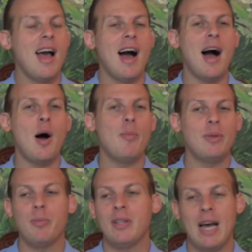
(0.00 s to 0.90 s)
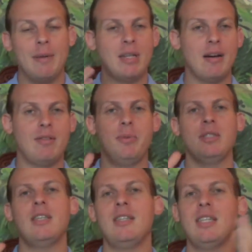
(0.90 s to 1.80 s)
But the apps cover
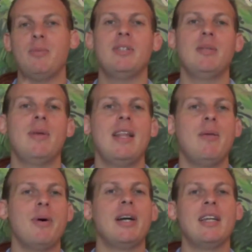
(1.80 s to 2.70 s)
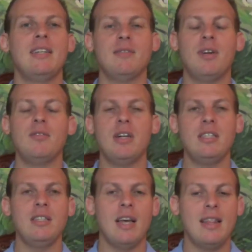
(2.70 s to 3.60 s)
business ideas, business planning, marketing, and
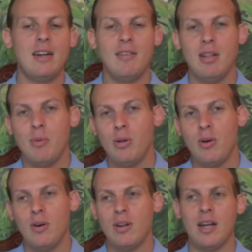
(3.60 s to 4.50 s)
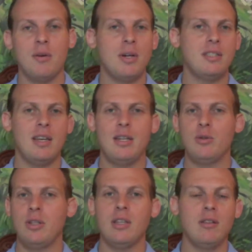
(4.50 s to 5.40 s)
fundraising, and they're available on iOS,
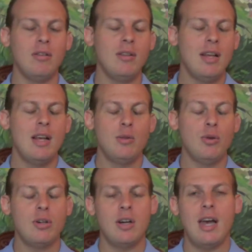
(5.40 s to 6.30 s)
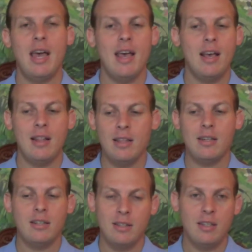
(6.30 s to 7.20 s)
Android, Kindle, Nook, and
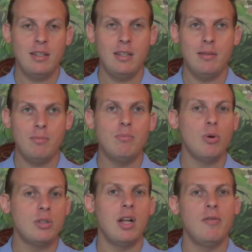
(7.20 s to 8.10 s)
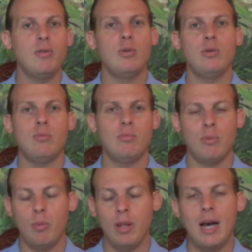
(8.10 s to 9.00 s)
they're the most helpful
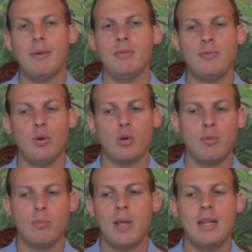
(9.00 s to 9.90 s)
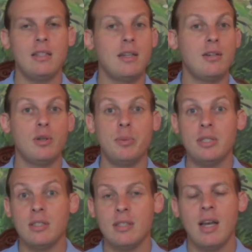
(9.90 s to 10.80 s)
mobile apps for planning and starting your
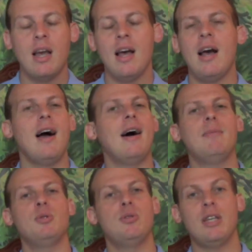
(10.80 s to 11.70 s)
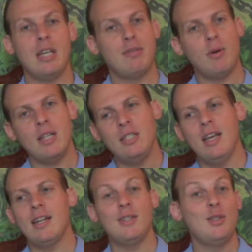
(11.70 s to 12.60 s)
business. So thank you for
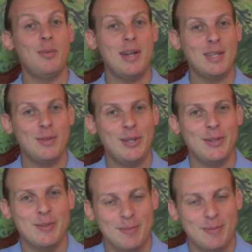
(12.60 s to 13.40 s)
watching, and I'll see you in my next video.